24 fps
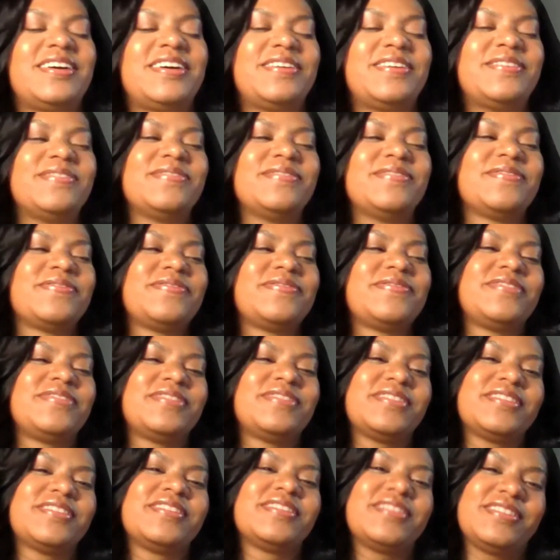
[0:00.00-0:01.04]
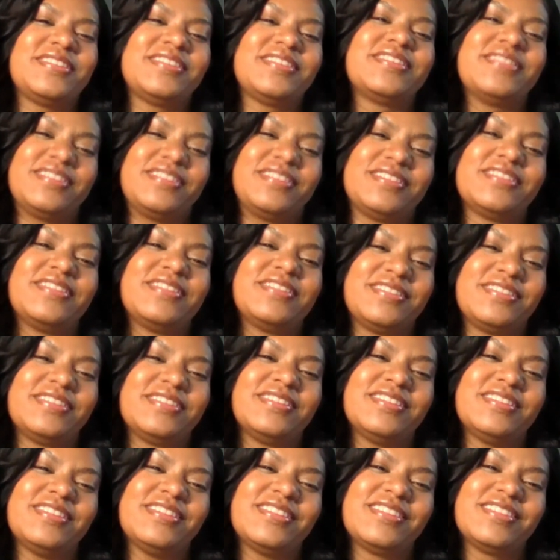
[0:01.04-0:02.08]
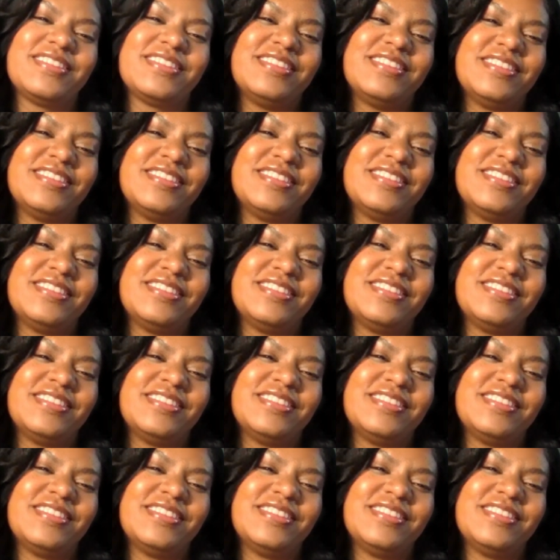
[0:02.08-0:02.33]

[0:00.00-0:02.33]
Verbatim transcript: that's, that's good. And